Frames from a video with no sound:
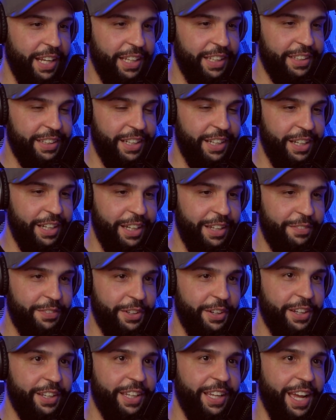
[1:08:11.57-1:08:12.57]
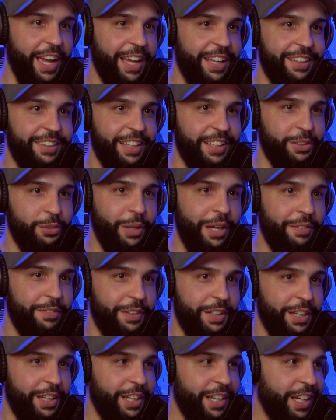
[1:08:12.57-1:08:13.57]
like if you're gay, it's like you
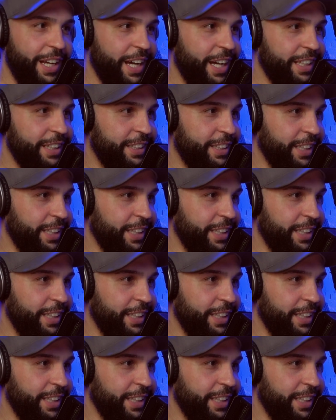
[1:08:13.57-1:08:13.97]
can